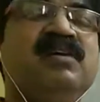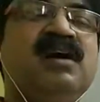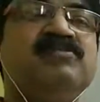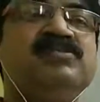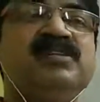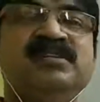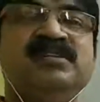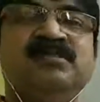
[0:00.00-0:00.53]

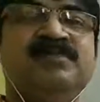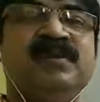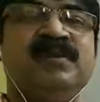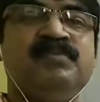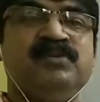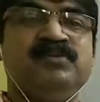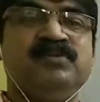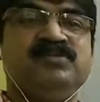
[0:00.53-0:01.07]
outside the
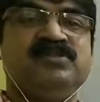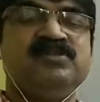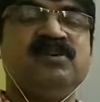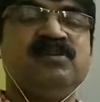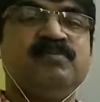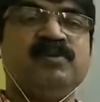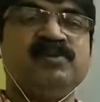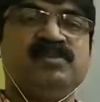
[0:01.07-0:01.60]
purview. It's
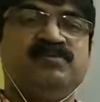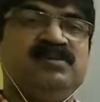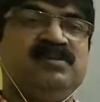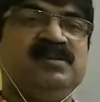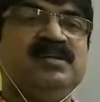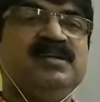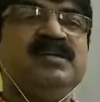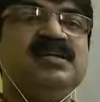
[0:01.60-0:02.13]
not possible.
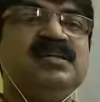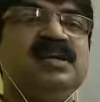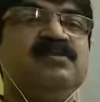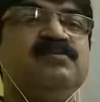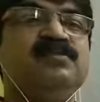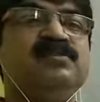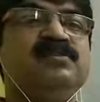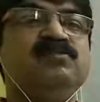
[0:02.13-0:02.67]

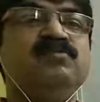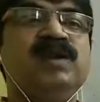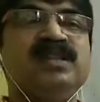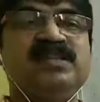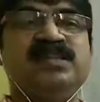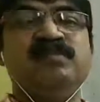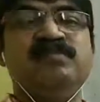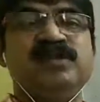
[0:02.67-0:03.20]
Therefore, the
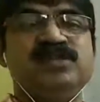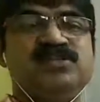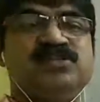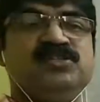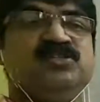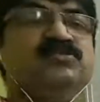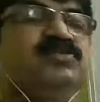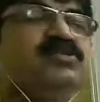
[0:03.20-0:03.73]
one thing must
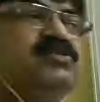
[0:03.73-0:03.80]
you, you